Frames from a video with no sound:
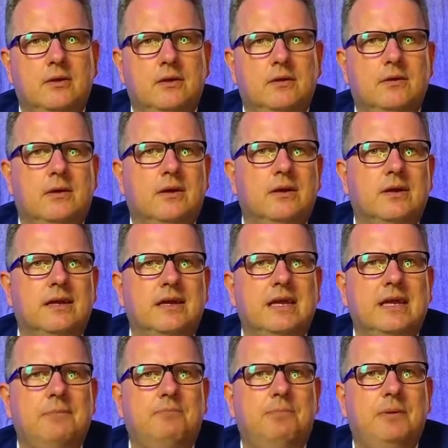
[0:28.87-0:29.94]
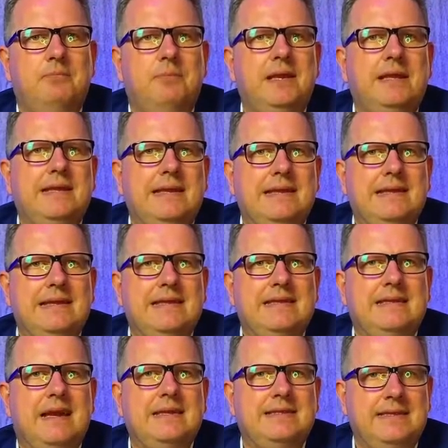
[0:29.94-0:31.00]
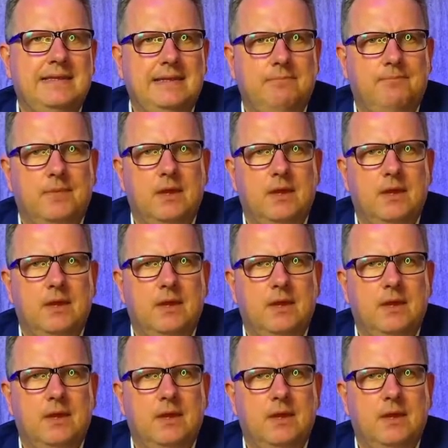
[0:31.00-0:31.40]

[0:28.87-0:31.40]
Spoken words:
or République d'Haïti.